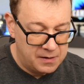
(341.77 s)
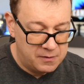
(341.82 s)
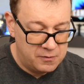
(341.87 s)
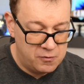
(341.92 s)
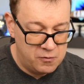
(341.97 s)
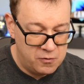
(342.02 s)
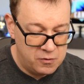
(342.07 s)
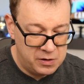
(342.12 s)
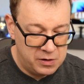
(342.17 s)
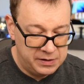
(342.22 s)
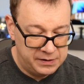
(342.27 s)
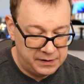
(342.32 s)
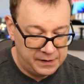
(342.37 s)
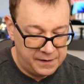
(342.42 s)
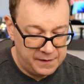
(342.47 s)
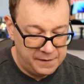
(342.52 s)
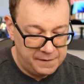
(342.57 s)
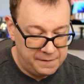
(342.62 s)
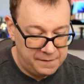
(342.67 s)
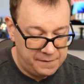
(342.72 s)
called
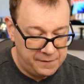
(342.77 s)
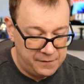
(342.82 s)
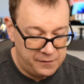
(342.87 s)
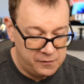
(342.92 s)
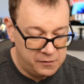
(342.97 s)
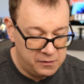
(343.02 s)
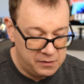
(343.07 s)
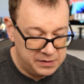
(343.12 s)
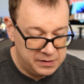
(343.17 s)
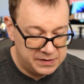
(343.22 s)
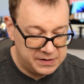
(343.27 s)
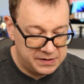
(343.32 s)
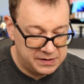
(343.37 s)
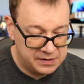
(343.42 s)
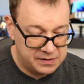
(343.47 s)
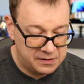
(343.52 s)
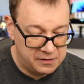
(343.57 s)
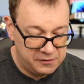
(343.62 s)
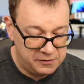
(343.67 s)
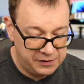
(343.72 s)
full
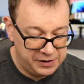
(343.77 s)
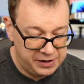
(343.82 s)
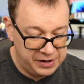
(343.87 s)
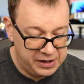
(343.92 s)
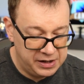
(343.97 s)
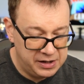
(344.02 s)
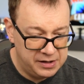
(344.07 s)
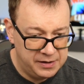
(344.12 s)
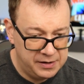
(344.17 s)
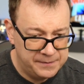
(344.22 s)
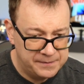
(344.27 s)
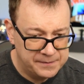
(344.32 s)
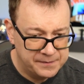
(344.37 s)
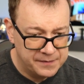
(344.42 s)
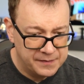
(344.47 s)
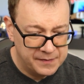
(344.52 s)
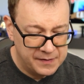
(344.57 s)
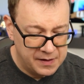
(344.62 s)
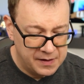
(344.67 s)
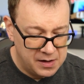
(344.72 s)
screen
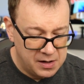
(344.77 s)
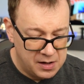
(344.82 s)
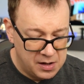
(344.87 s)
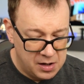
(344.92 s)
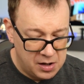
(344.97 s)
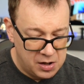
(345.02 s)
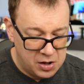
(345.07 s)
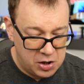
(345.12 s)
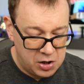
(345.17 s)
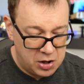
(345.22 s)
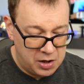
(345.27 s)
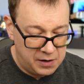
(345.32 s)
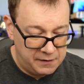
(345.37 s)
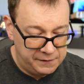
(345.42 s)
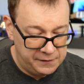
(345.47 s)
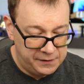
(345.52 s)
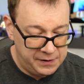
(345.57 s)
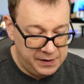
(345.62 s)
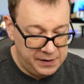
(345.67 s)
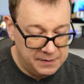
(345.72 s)

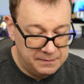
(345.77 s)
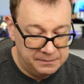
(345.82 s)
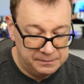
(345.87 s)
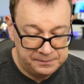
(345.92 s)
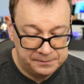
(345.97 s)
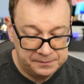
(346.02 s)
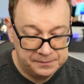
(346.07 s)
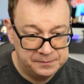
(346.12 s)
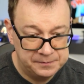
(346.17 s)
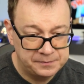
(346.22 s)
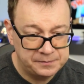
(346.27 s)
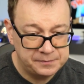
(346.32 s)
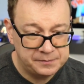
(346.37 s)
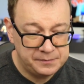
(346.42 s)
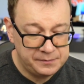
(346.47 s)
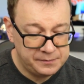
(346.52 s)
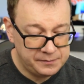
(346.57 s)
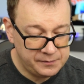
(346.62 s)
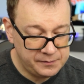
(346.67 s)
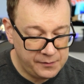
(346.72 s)
cover
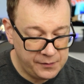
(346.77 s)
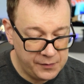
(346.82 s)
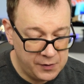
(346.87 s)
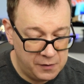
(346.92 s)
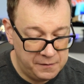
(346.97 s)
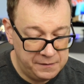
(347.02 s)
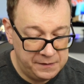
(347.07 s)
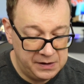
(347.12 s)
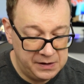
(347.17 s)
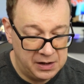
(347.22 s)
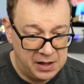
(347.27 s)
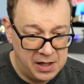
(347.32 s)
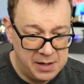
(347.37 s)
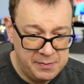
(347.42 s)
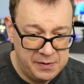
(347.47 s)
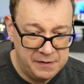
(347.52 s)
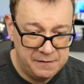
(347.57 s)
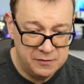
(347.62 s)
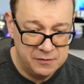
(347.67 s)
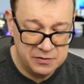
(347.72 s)
of type,
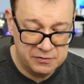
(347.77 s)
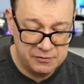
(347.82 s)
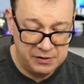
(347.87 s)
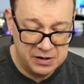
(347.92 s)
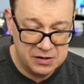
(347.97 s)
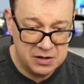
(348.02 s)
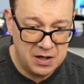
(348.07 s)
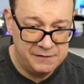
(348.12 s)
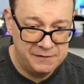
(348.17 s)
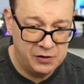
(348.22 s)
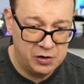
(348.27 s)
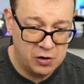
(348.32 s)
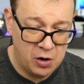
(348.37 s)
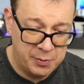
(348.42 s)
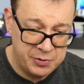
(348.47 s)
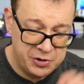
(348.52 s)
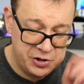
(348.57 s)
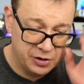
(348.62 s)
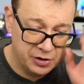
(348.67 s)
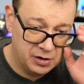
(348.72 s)
full screen cover
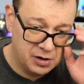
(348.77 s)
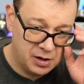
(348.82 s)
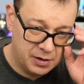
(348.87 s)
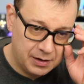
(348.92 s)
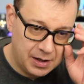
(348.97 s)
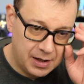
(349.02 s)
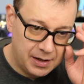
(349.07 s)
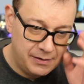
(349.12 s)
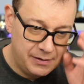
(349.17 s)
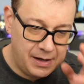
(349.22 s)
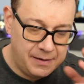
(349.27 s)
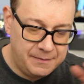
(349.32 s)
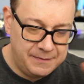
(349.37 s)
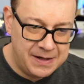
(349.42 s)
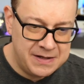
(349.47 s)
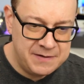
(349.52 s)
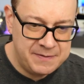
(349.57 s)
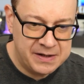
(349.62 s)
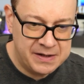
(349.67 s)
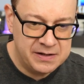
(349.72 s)
optional. Yeah,
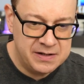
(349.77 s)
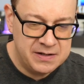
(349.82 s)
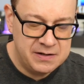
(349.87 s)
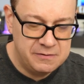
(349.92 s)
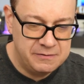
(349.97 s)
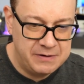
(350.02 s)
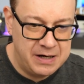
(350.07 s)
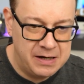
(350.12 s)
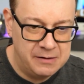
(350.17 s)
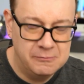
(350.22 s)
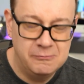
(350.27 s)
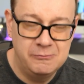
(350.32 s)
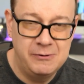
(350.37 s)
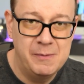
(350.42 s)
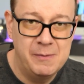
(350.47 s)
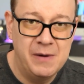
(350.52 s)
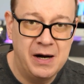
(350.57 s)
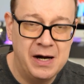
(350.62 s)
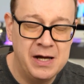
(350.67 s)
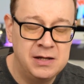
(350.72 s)
that's because we, are, we
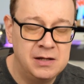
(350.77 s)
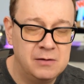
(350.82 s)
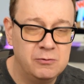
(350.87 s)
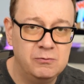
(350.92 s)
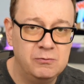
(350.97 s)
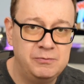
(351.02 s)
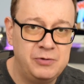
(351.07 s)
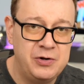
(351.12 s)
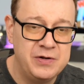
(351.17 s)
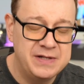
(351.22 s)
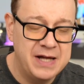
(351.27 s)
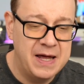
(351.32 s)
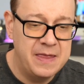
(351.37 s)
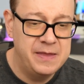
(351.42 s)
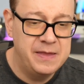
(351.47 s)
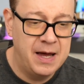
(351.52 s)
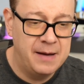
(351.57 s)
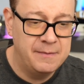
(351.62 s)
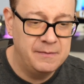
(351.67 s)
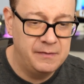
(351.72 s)
might present
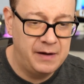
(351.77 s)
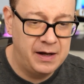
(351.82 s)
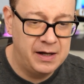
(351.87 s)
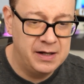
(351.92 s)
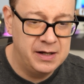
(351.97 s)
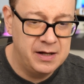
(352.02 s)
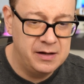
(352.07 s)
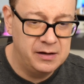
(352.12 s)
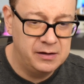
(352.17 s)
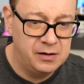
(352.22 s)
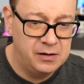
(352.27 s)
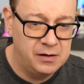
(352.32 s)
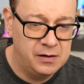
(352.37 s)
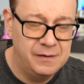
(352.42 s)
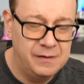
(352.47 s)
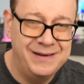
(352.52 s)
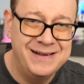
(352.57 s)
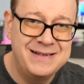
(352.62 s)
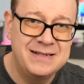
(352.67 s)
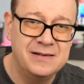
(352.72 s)
them and uh,
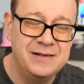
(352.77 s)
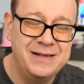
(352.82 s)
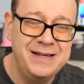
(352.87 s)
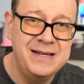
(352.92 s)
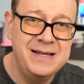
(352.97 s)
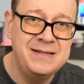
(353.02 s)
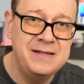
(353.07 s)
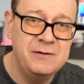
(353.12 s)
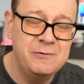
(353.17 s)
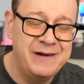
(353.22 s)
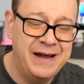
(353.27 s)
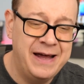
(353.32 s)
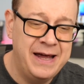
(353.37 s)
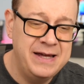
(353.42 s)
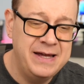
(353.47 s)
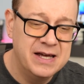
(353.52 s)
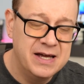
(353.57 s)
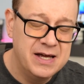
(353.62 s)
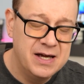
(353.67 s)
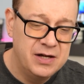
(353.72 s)
it's an easy
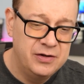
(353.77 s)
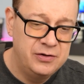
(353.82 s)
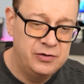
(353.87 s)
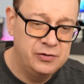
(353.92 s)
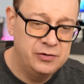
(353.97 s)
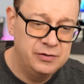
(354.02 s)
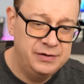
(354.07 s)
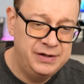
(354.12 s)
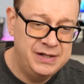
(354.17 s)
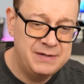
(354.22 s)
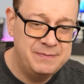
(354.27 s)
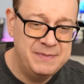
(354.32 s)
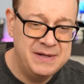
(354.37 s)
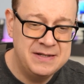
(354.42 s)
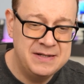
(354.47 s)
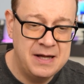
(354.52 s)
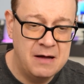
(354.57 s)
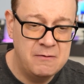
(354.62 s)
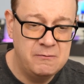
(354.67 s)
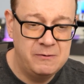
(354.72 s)
way to
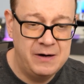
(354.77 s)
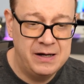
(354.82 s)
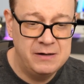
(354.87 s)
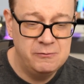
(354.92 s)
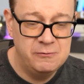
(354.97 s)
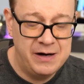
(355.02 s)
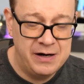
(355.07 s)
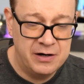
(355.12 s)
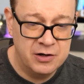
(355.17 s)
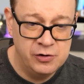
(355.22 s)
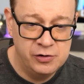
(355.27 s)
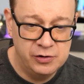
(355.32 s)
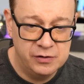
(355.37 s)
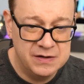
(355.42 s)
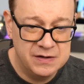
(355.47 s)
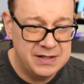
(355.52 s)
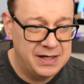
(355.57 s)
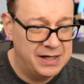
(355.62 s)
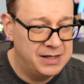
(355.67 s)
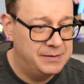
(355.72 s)
dismiss them when we are going to
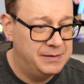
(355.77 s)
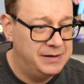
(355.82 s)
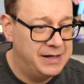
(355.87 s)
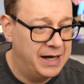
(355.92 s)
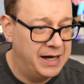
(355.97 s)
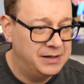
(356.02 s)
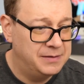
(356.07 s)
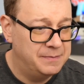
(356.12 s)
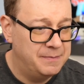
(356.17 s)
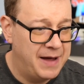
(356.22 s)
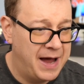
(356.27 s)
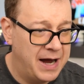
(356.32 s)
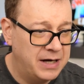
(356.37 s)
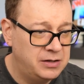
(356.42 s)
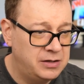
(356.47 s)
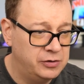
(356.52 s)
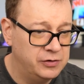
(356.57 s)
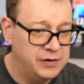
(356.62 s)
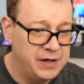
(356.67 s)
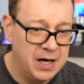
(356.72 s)
set that
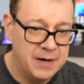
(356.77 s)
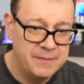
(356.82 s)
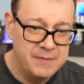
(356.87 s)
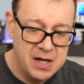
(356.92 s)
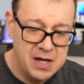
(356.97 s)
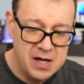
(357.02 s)
back to nil.